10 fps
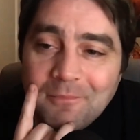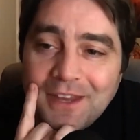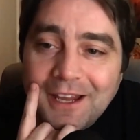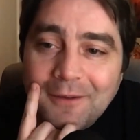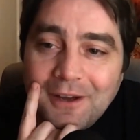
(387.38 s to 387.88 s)

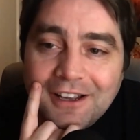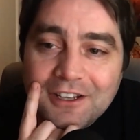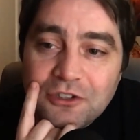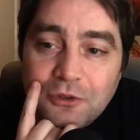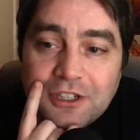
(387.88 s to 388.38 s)
I
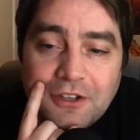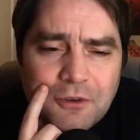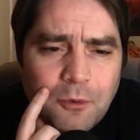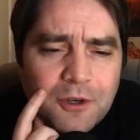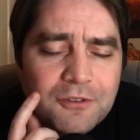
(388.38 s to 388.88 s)
enjoyed
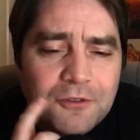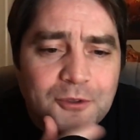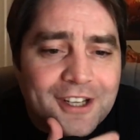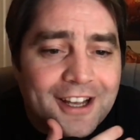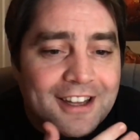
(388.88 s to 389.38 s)
every one of
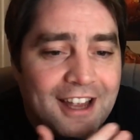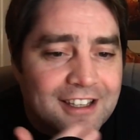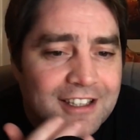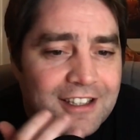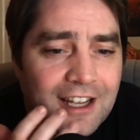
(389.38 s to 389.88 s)
those. I
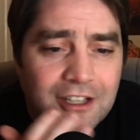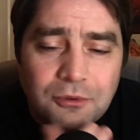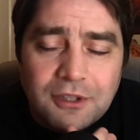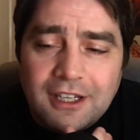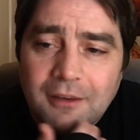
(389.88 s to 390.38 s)

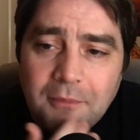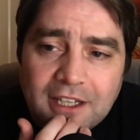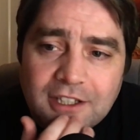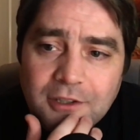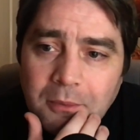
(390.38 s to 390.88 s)
don't think I
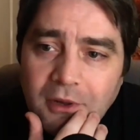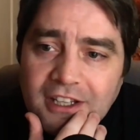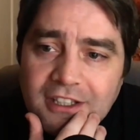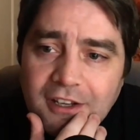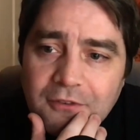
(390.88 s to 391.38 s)
managed to reply
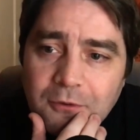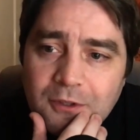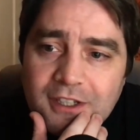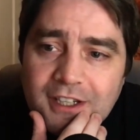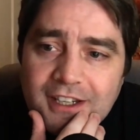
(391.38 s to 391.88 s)
to
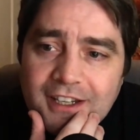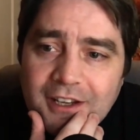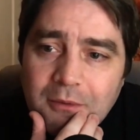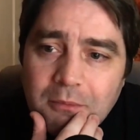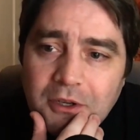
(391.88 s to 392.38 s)
everyone,
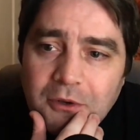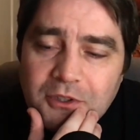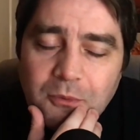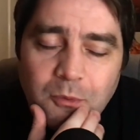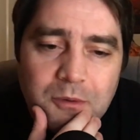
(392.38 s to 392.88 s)
because
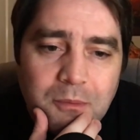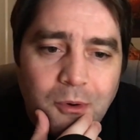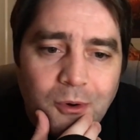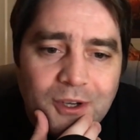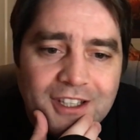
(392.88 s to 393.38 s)
at one
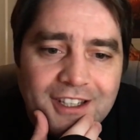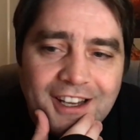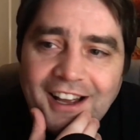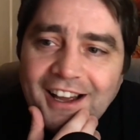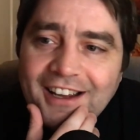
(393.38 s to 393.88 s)
point
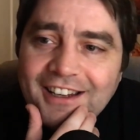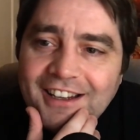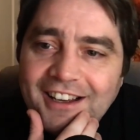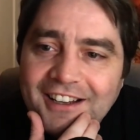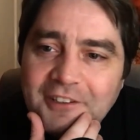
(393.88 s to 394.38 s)
I
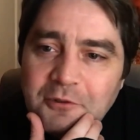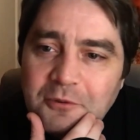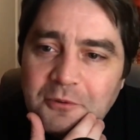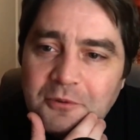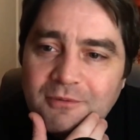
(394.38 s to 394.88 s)
had
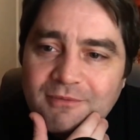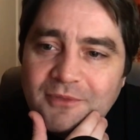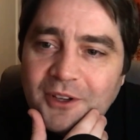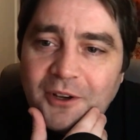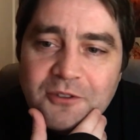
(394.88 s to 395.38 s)

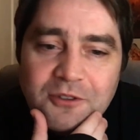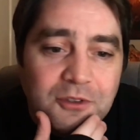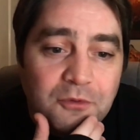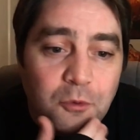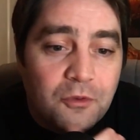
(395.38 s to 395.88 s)
hundreds
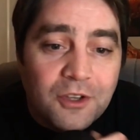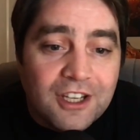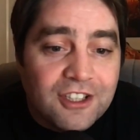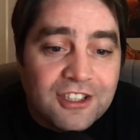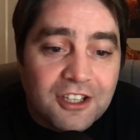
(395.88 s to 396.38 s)
of
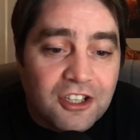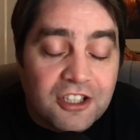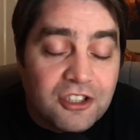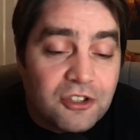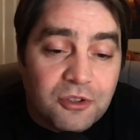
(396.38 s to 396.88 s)
notifications. I
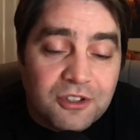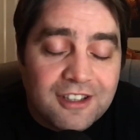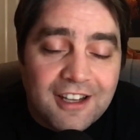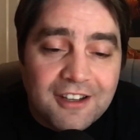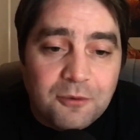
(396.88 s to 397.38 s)
just
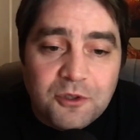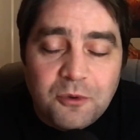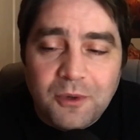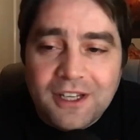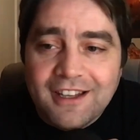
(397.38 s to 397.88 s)
couldn't, there was
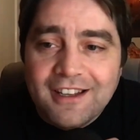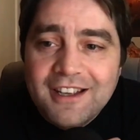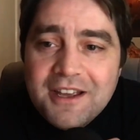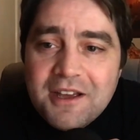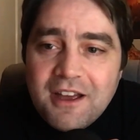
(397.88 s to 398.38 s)
no way that
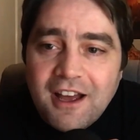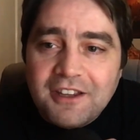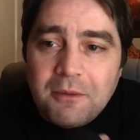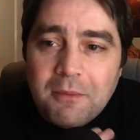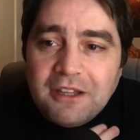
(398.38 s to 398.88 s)
I
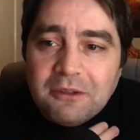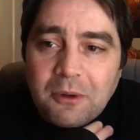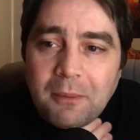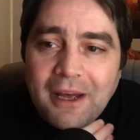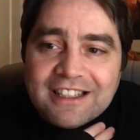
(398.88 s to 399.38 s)
had the mental
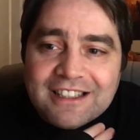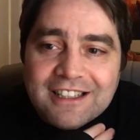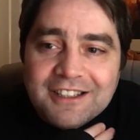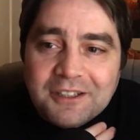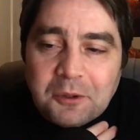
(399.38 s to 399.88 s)

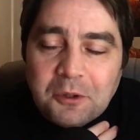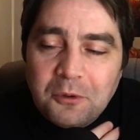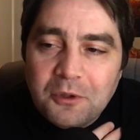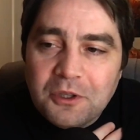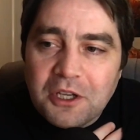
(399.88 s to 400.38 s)
capacity to go
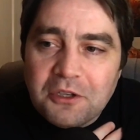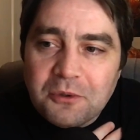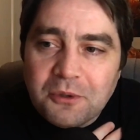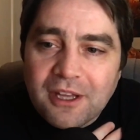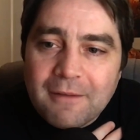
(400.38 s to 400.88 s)
through and
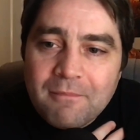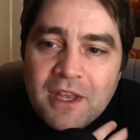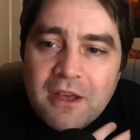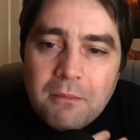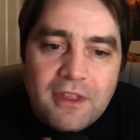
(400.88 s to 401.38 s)
do that.
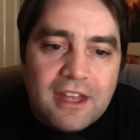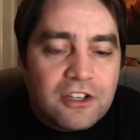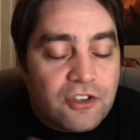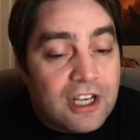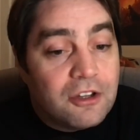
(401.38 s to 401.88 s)
But then I
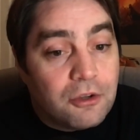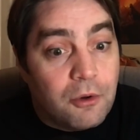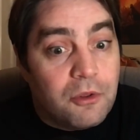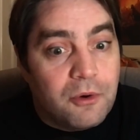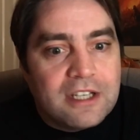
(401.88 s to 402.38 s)
tried
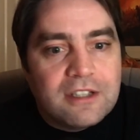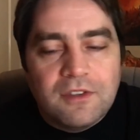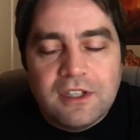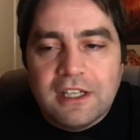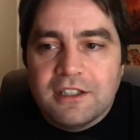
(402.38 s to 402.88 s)
throughout the rest of
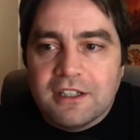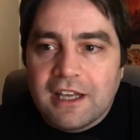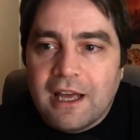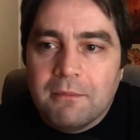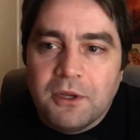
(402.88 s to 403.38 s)
the day, as
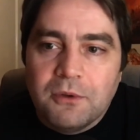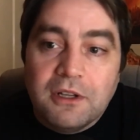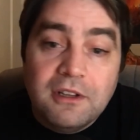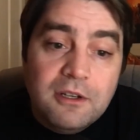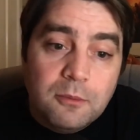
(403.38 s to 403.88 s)
it calmed down
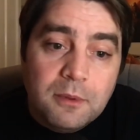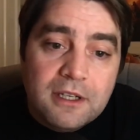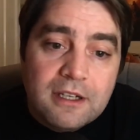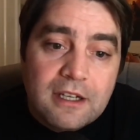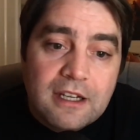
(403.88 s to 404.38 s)
a little
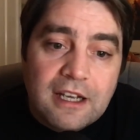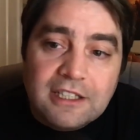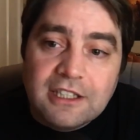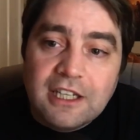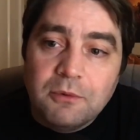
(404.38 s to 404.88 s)
bit
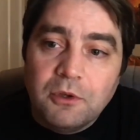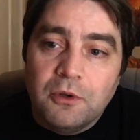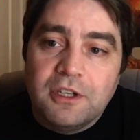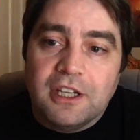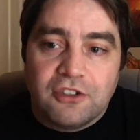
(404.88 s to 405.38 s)
as the day went
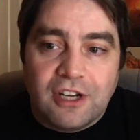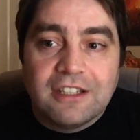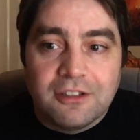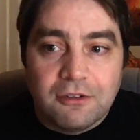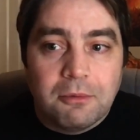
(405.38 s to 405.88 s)
on, I
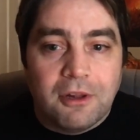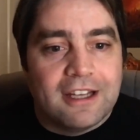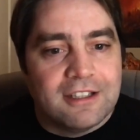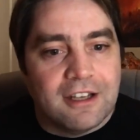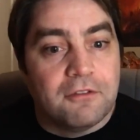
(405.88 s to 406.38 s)
tried to
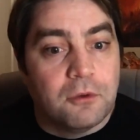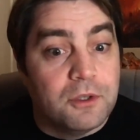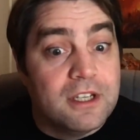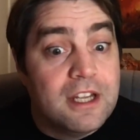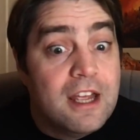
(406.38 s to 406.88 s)
reply to
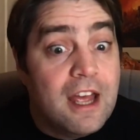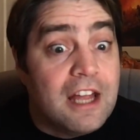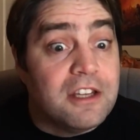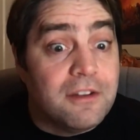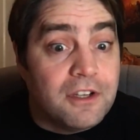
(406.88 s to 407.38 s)
everyone
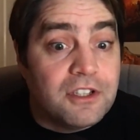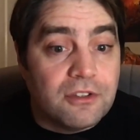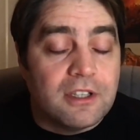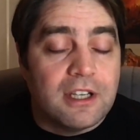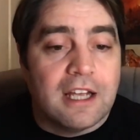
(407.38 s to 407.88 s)

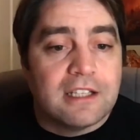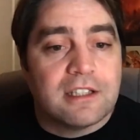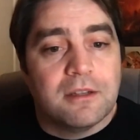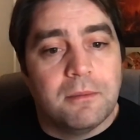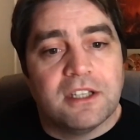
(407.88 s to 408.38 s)
individually as
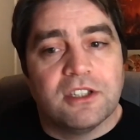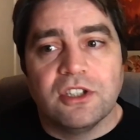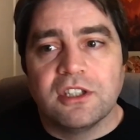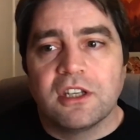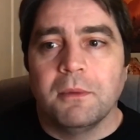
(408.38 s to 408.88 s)
the
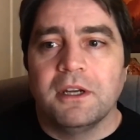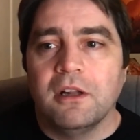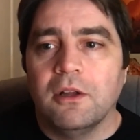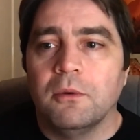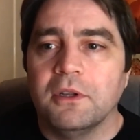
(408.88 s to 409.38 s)
messages came in a
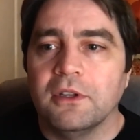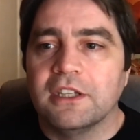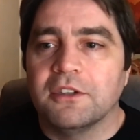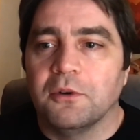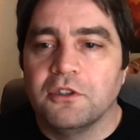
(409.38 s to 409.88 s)
little bit
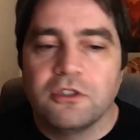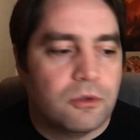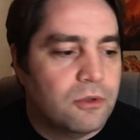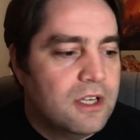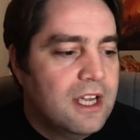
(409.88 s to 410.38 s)
later on.
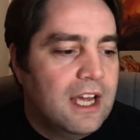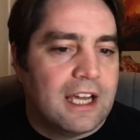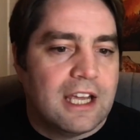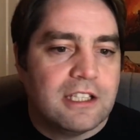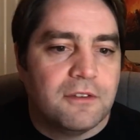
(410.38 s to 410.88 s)
So
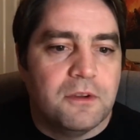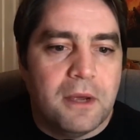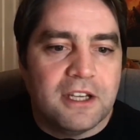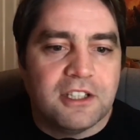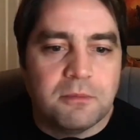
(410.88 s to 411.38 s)
I guess if you
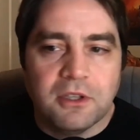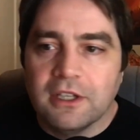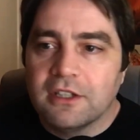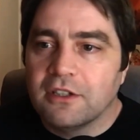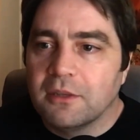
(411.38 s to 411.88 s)
messaged me
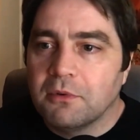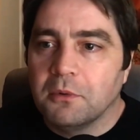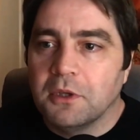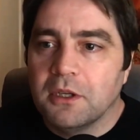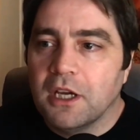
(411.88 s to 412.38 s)
later, you
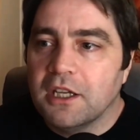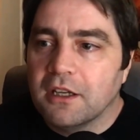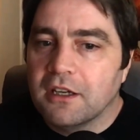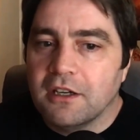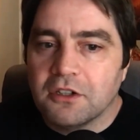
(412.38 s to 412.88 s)
probably had a
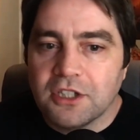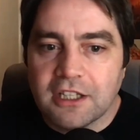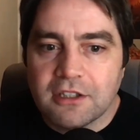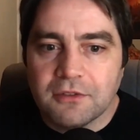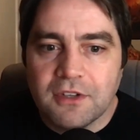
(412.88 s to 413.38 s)
greater
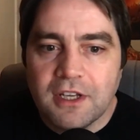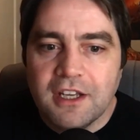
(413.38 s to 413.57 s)
chance of